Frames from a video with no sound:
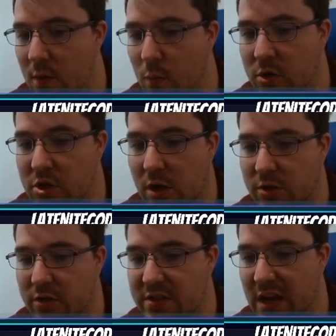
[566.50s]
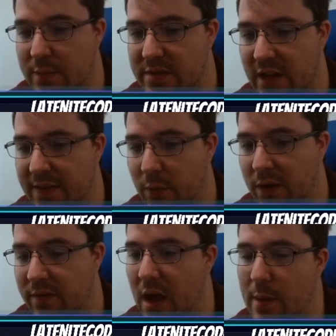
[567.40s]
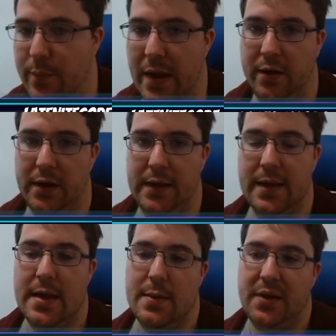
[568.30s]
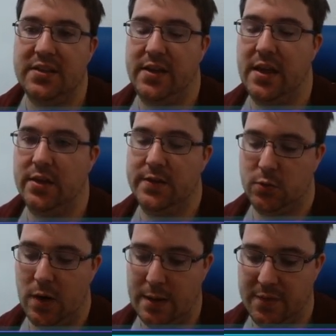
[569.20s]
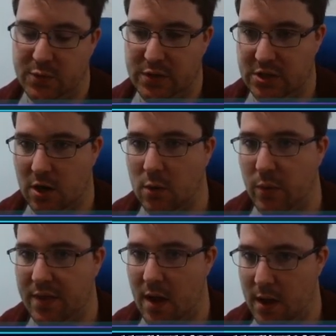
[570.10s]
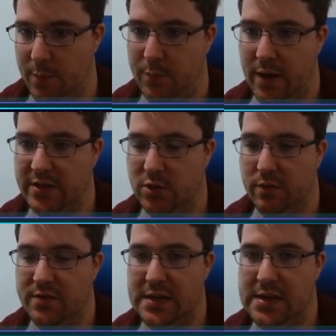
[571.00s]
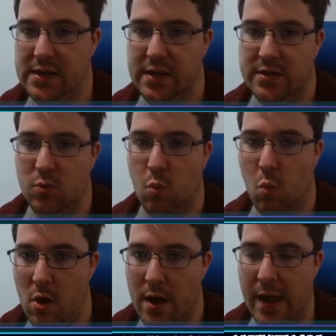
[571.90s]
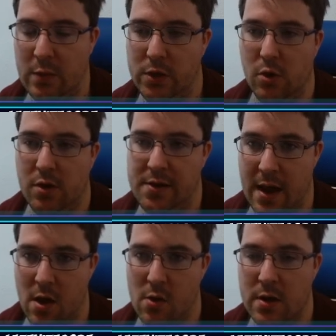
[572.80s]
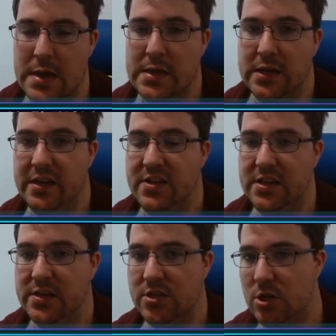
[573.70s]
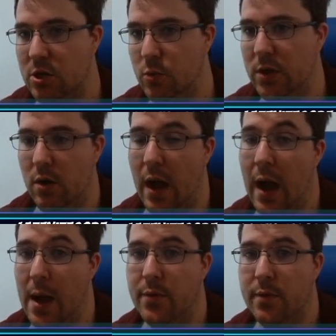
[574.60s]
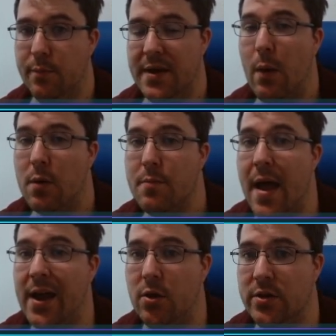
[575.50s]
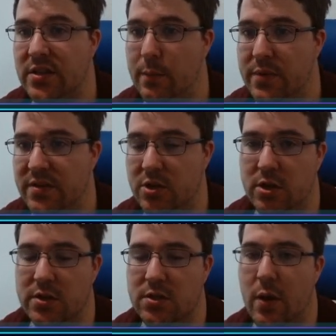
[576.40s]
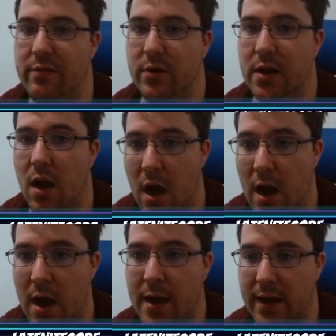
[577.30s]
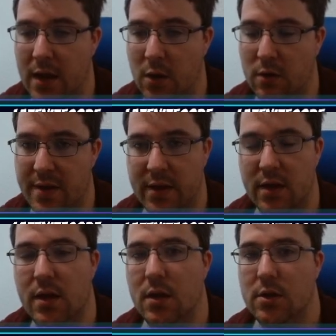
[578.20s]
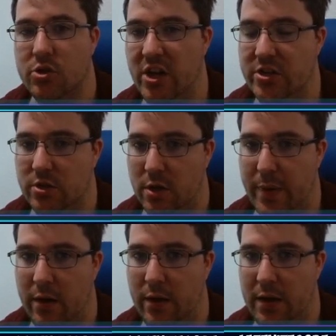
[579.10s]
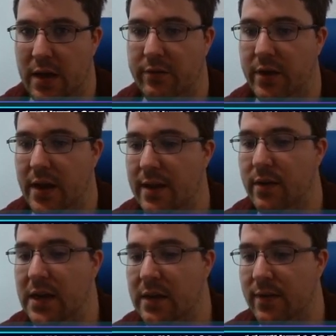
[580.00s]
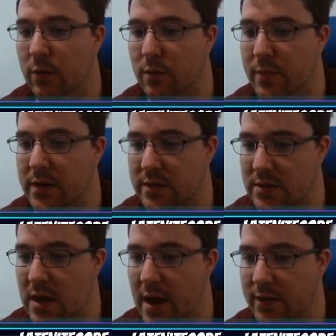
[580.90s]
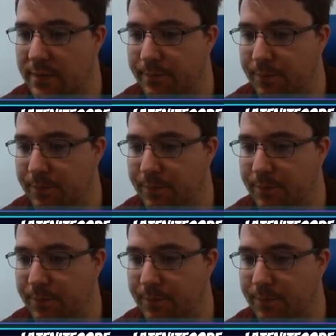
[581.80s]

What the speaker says: which is also the same as saying that we have the up parity. Because again, to describe this, we start with up. And so if d is 1, we go to down. If d is 2, we go to up. But now we're back in our same position. So every odd increment changes our parity, and every even increment does not.